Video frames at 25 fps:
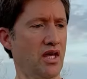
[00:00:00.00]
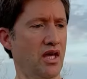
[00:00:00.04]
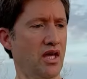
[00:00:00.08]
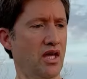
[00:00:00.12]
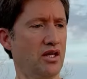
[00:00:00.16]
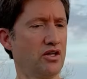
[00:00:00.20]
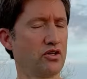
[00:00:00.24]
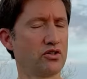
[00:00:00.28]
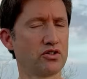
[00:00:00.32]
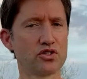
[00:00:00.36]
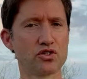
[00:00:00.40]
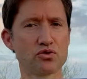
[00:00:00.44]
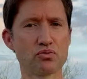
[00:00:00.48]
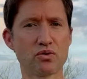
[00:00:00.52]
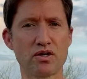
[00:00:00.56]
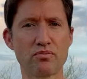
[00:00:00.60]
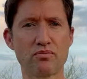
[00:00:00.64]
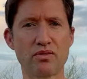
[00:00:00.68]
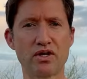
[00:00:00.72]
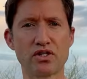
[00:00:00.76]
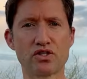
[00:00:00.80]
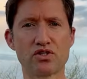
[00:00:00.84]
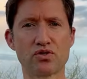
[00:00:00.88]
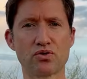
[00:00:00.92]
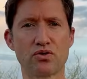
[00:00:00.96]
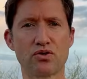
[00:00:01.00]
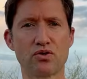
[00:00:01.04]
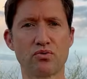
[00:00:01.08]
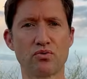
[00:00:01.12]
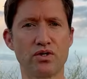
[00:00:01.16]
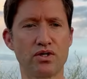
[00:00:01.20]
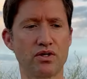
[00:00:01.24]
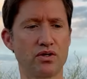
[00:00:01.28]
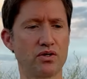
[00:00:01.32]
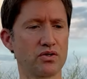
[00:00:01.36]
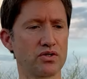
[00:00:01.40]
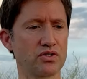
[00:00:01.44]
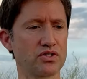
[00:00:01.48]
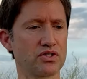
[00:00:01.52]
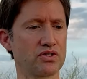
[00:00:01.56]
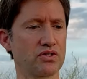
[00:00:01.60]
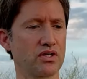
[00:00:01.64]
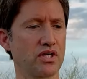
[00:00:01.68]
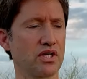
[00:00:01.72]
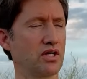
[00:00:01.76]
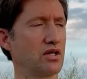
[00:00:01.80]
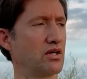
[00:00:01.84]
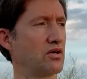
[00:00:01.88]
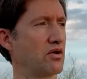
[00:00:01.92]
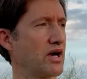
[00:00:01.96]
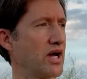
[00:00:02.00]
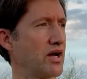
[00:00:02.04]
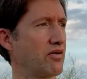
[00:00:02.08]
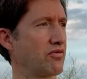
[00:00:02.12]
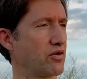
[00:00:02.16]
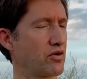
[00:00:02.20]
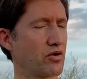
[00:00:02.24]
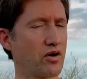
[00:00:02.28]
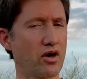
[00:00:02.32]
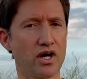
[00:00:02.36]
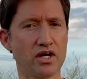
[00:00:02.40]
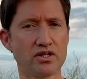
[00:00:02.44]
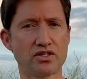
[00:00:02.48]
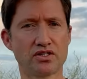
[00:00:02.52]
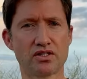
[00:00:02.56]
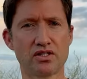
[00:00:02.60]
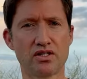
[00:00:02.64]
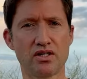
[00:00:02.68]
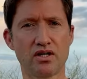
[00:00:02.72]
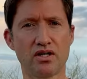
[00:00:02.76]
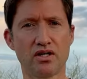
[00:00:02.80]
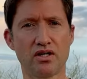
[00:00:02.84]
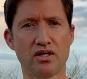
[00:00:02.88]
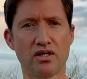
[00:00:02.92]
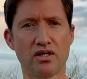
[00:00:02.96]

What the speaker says: And you'll just want to make sure that when you go to sling, you don't have crossed